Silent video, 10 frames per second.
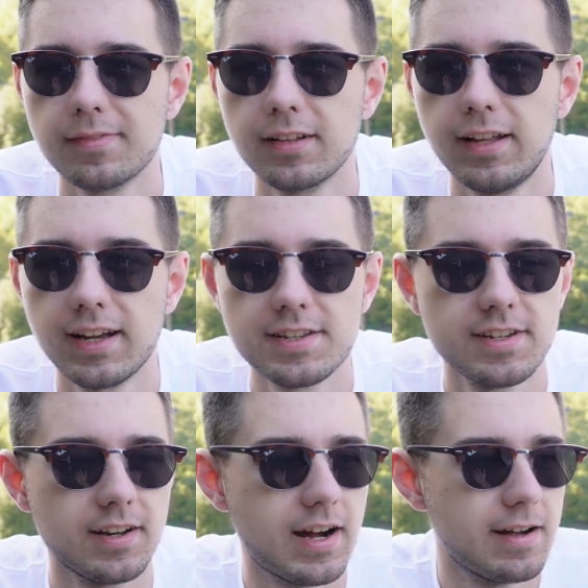like I
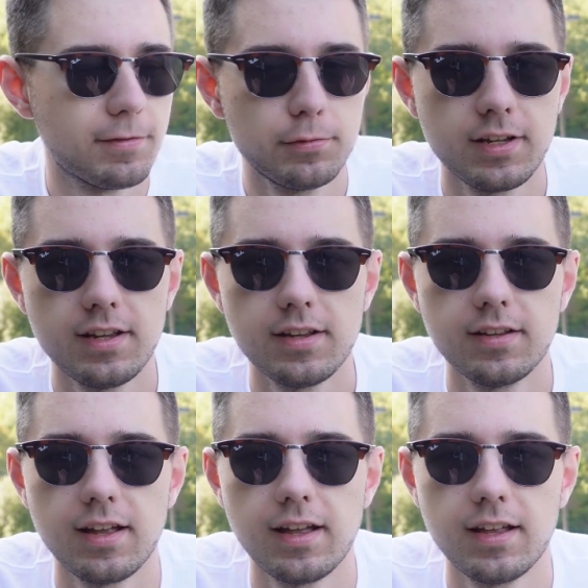said, I've only
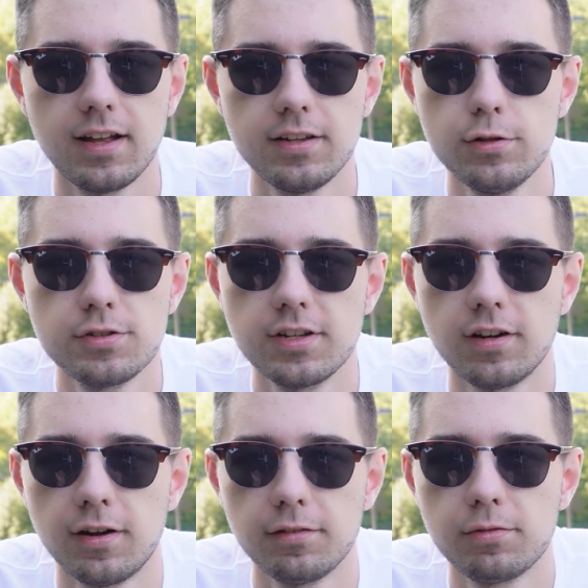used it
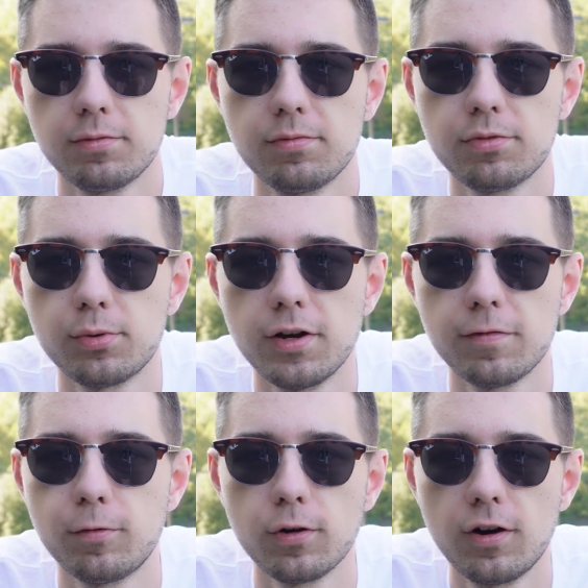on 3 or
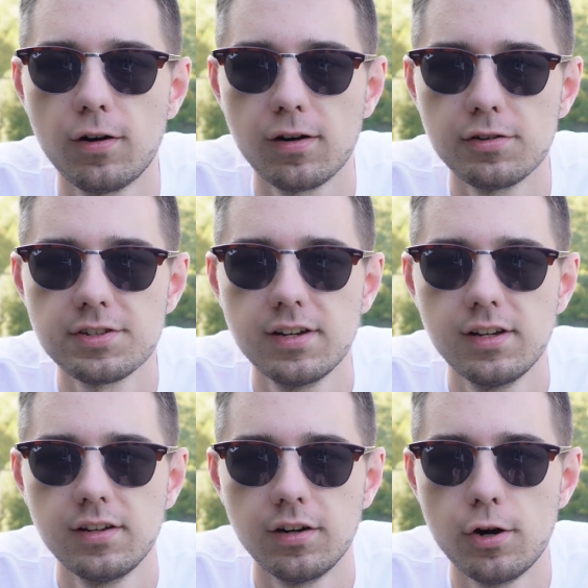4 cars
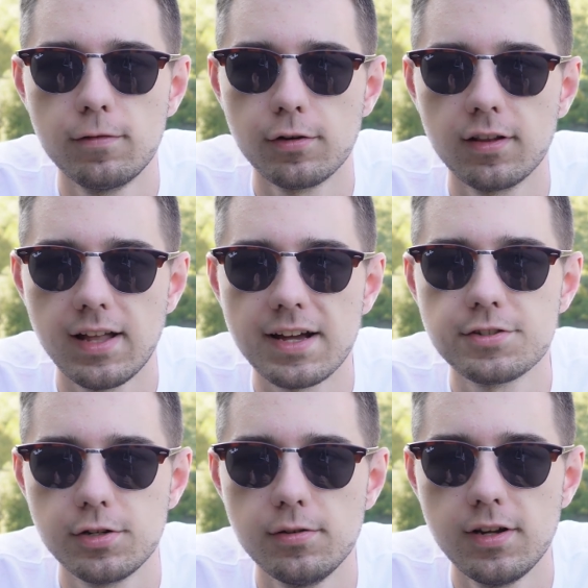over the
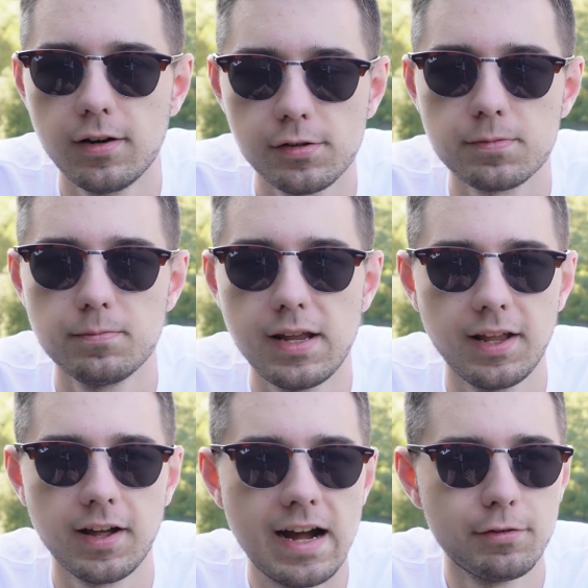last 2 years,
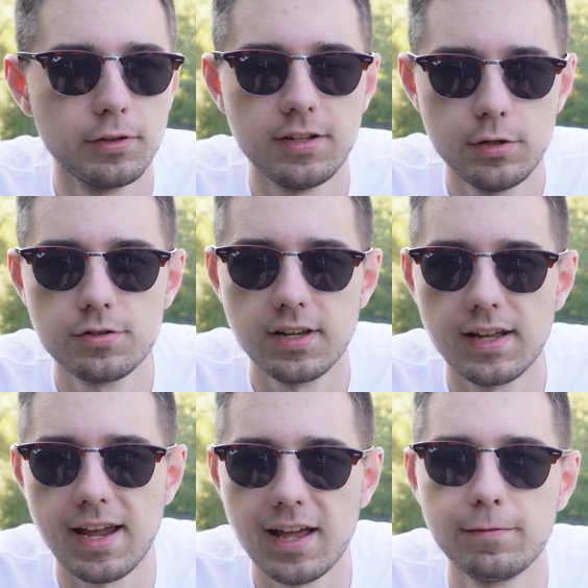meaning I've only used it
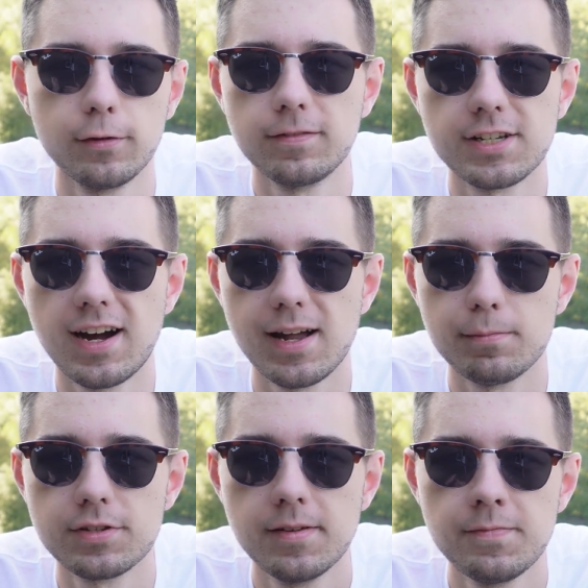a handful of
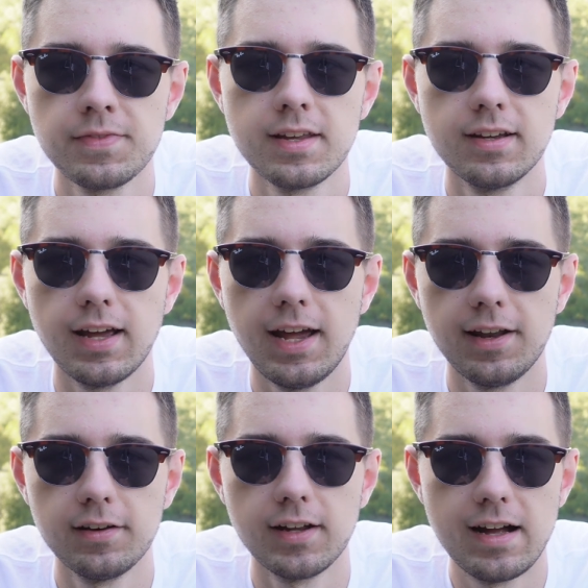times.
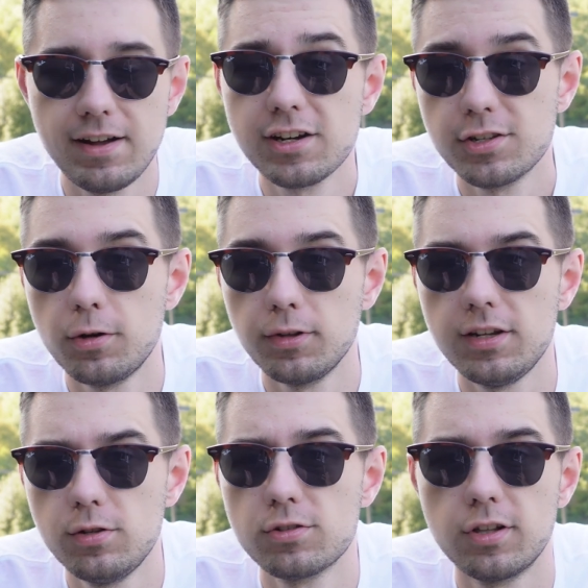And I've actually only
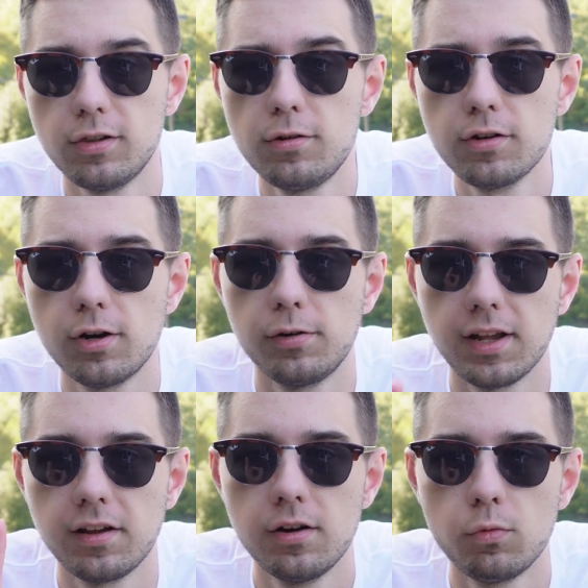used the long
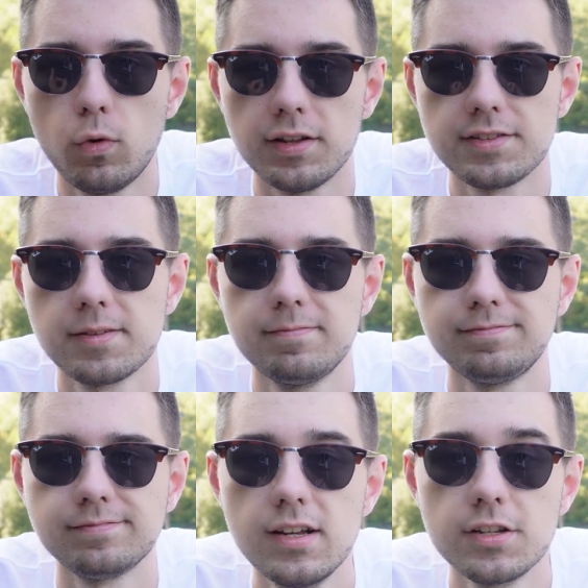coding once.
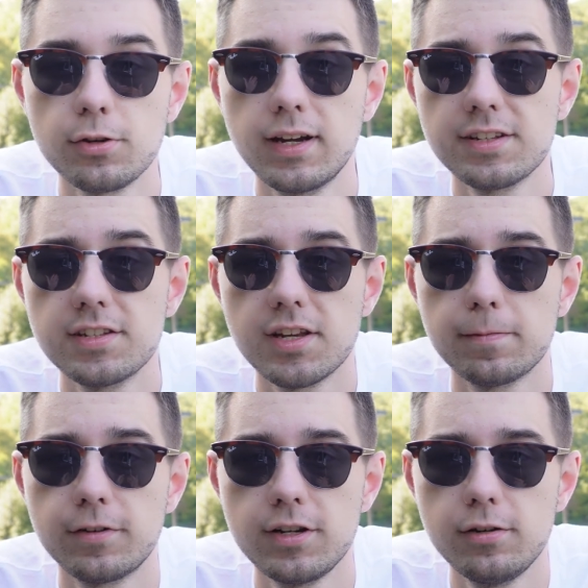So I guess it's up
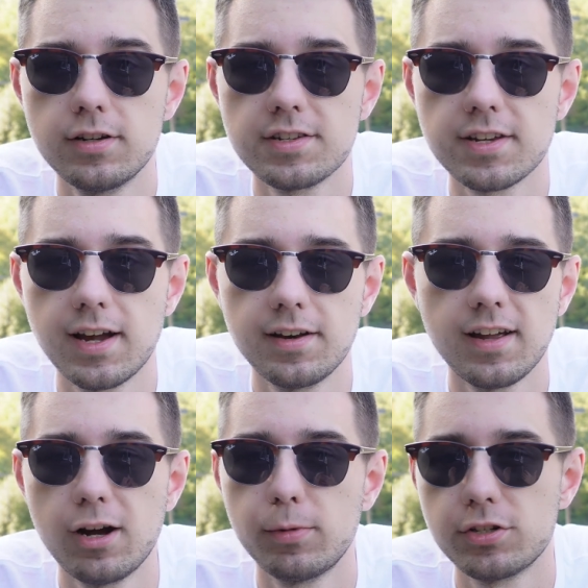for you to decide
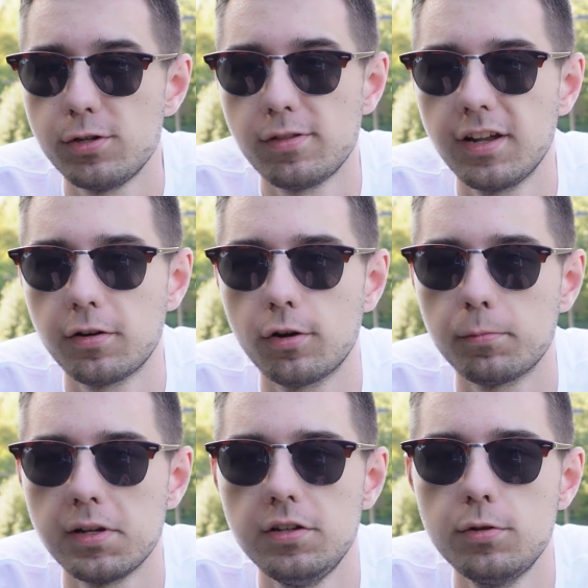how much you think you're going
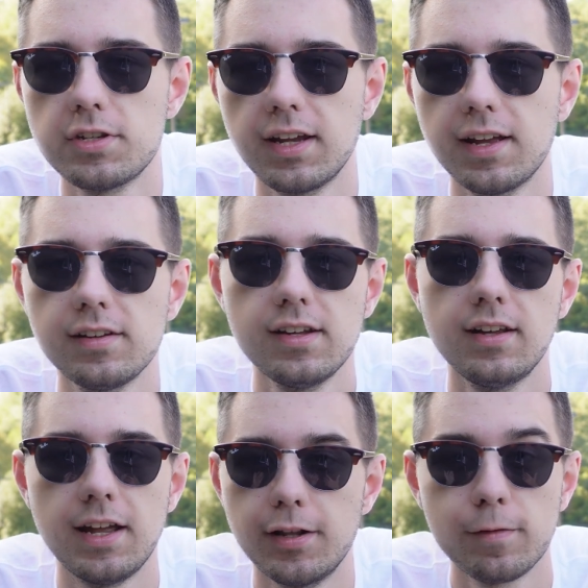to be using it,
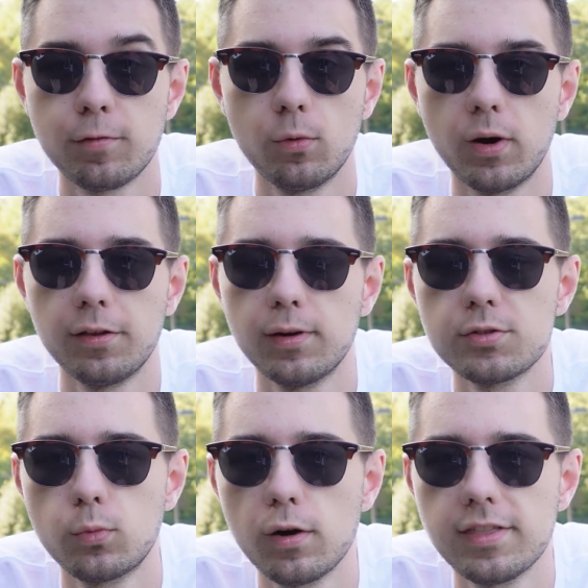and therefore whether
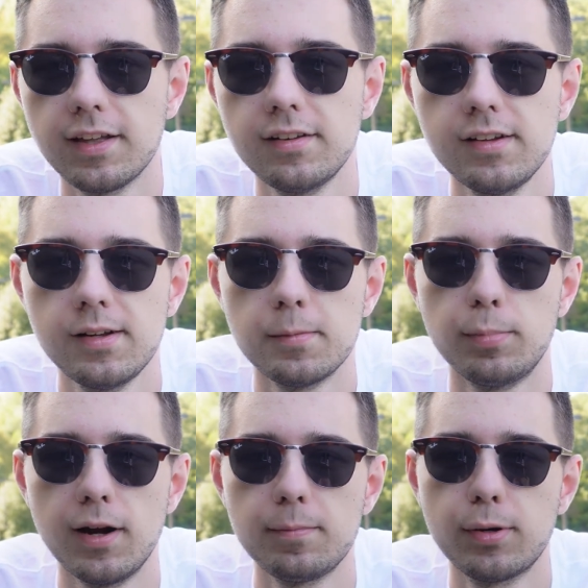it's worth it.
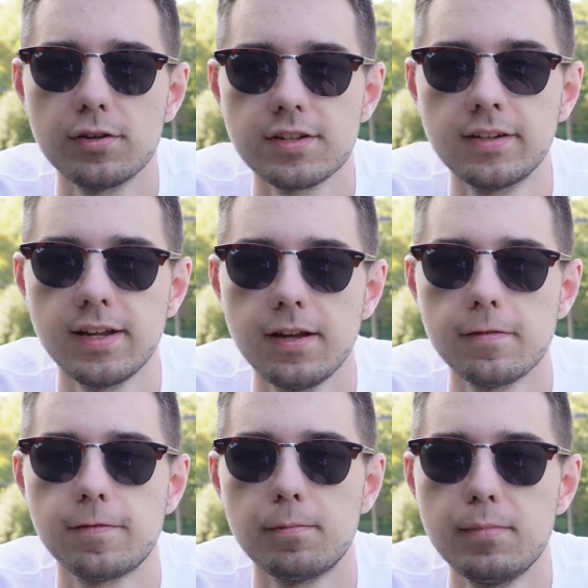But personally,
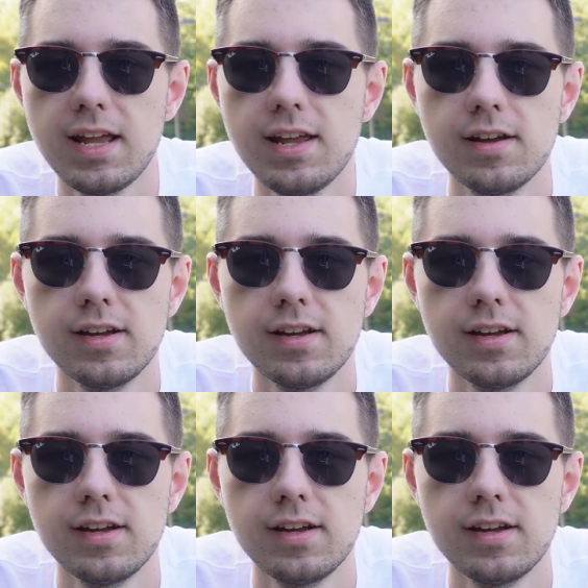for me,